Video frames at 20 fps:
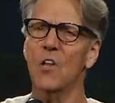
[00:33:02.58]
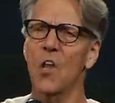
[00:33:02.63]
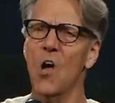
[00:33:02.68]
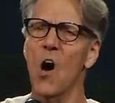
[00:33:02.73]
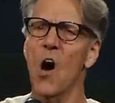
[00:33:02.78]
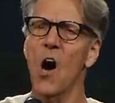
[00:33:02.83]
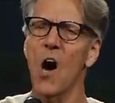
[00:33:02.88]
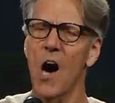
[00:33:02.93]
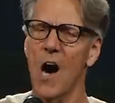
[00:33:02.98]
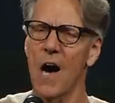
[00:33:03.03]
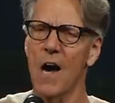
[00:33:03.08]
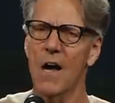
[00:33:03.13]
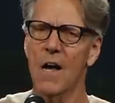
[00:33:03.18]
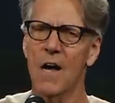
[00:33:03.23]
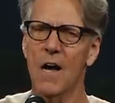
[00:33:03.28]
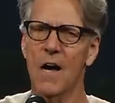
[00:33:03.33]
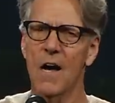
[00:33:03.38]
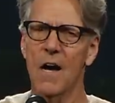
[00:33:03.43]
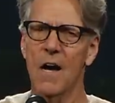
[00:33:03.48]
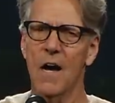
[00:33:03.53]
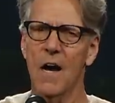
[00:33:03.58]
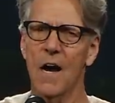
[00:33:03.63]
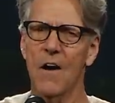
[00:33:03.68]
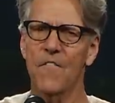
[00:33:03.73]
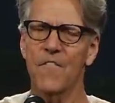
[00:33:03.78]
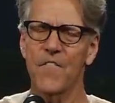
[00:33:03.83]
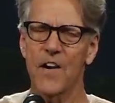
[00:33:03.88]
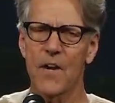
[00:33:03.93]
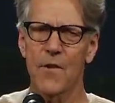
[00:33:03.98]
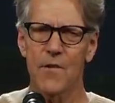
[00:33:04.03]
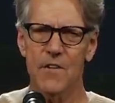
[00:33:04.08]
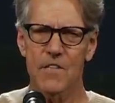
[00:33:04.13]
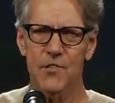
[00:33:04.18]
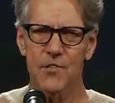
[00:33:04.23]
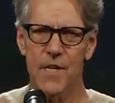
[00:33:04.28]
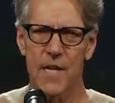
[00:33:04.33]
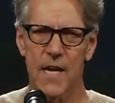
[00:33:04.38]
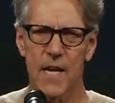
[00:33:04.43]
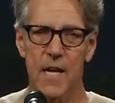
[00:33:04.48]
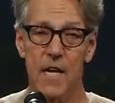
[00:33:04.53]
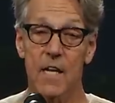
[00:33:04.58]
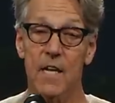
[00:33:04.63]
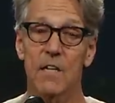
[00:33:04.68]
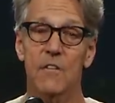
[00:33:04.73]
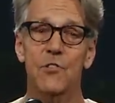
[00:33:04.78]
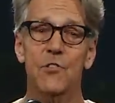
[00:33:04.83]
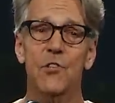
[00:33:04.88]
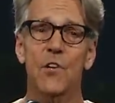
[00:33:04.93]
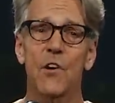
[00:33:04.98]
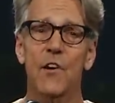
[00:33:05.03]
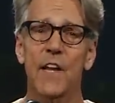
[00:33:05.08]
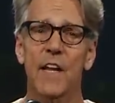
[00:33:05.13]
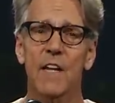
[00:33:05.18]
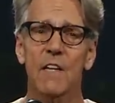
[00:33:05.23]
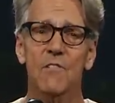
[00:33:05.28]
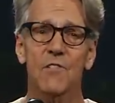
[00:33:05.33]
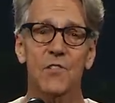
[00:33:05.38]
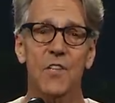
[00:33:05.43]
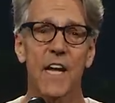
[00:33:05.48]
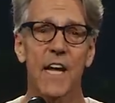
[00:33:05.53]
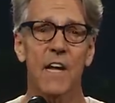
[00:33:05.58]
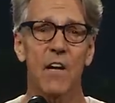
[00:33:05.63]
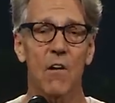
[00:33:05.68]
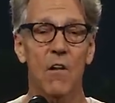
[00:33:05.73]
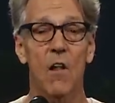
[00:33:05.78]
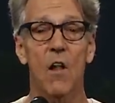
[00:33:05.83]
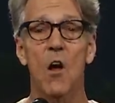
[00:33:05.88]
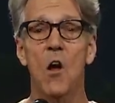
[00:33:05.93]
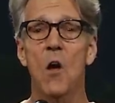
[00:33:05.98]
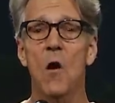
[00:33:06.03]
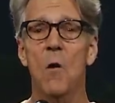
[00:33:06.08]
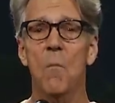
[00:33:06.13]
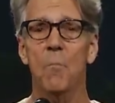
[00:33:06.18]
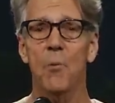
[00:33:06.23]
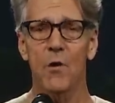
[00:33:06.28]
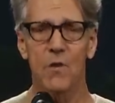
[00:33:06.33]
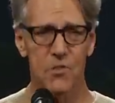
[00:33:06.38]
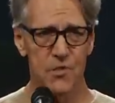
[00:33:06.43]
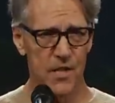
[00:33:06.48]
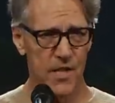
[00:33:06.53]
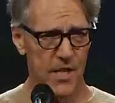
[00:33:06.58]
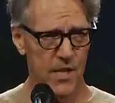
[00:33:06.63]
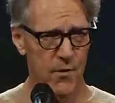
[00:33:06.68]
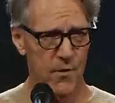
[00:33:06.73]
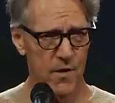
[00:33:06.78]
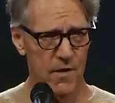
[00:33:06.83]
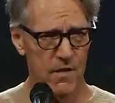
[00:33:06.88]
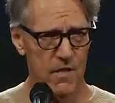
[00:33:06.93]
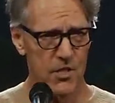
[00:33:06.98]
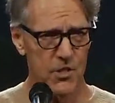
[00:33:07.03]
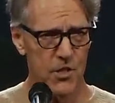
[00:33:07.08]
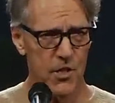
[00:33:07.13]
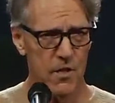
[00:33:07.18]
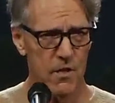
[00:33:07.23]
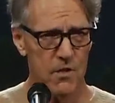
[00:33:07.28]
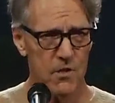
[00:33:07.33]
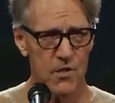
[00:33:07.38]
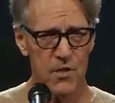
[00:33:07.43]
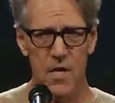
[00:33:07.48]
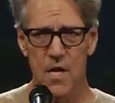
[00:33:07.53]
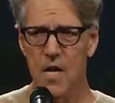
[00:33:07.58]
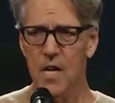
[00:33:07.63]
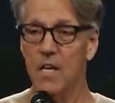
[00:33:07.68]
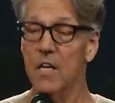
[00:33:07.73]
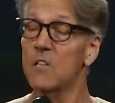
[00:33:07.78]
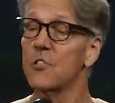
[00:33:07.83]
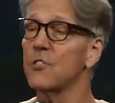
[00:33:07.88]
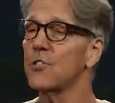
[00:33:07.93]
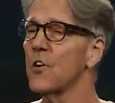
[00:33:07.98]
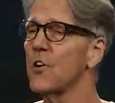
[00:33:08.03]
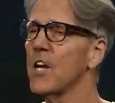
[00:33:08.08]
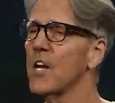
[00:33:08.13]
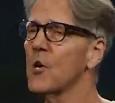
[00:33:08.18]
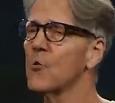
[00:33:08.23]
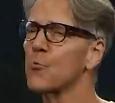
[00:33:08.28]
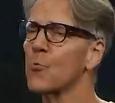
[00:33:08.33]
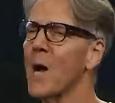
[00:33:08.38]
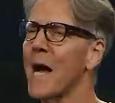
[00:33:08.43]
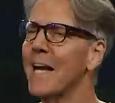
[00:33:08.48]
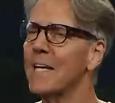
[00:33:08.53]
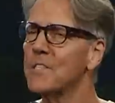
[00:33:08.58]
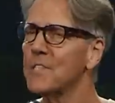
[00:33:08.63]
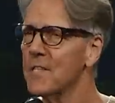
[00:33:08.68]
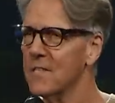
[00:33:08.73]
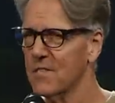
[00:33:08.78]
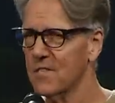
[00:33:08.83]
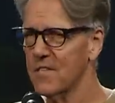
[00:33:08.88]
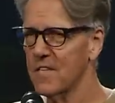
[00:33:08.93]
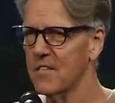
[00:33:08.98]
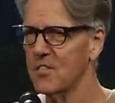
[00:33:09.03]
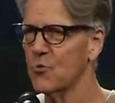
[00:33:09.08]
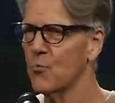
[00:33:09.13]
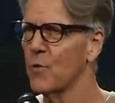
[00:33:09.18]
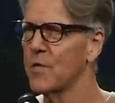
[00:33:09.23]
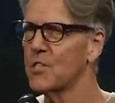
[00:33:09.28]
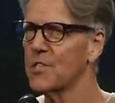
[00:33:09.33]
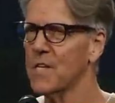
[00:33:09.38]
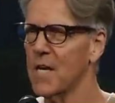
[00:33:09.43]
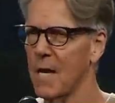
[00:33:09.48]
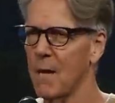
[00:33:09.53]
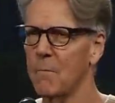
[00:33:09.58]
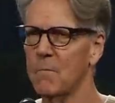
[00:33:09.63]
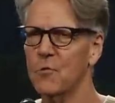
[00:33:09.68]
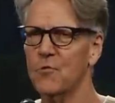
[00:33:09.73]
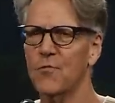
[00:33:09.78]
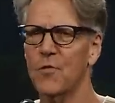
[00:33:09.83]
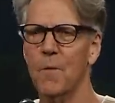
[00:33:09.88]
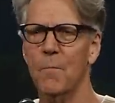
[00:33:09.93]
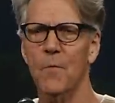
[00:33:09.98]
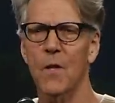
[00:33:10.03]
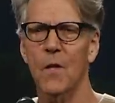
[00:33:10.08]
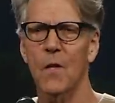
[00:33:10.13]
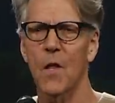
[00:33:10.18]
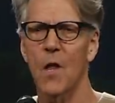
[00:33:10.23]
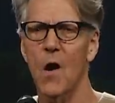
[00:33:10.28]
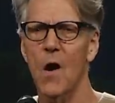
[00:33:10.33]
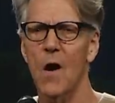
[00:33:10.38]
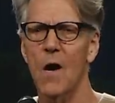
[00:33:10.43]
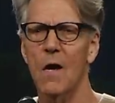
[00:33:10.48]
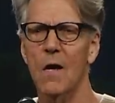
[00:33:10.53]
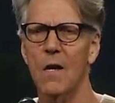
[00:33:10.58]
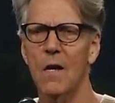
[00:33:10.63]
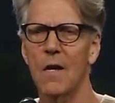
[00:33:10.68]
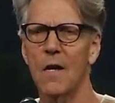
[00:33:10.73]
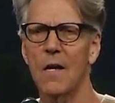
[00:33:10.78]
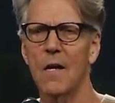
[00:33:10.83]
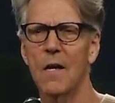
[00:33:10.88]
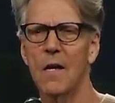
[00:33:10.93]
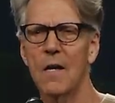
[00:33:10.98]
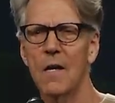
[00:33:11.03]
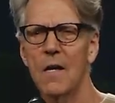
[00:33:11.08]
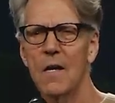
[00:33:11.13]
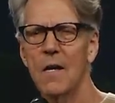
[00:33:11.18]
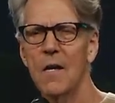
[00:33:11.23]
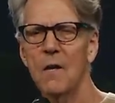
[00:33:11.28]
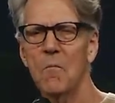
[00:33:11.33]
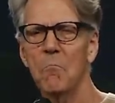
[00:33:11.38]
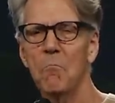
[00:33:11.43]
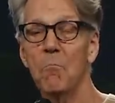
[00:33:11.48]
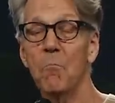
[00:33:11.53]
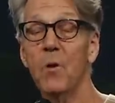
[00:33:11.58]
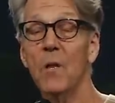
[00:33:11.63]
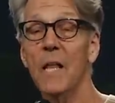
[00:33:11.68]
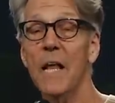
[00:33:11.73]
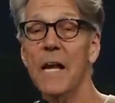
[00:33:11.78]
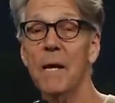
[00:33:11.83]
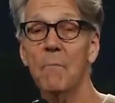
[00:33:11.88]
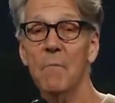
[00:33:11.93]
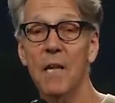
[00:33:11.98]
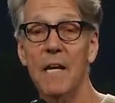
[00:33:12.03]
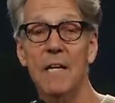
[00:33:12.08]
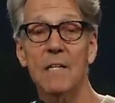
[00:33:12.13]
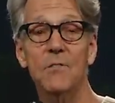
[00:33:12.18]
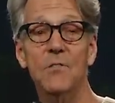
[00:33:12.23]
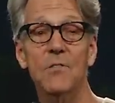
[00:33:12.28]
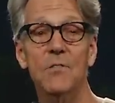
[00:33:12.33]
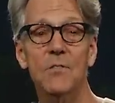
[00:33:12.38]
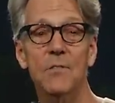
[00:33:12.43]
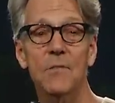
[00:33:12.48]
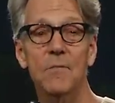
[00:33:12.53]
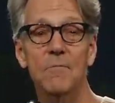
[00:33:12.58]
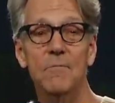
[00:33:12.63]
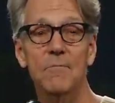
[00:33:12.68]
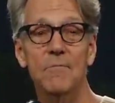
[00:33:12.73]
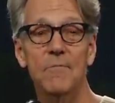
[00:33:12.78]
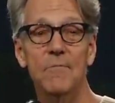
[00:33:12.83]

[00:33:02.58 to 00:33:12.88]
the law, a Pharisee, concerning zeal, persecuting the church, concerning righteousness which comes from the law, blameless.